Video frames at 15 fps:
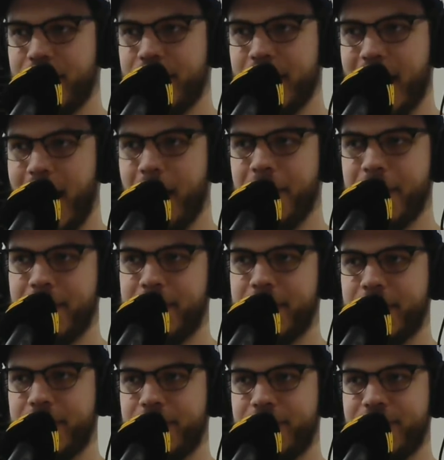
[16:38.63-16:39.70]
I'm not
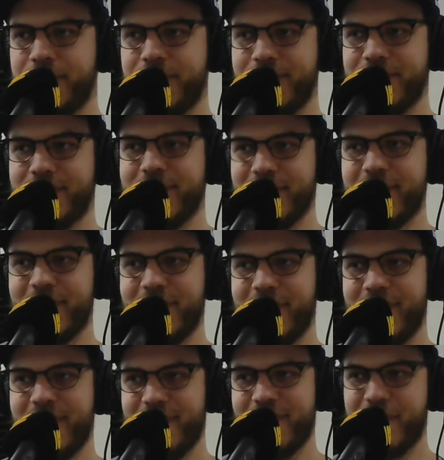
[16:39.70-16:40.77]
saying anything. I'm
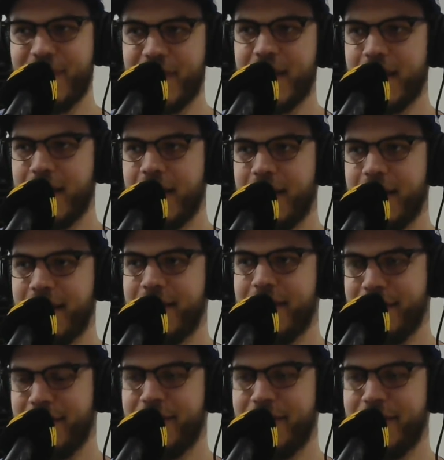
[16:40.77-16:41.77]
just making an observation.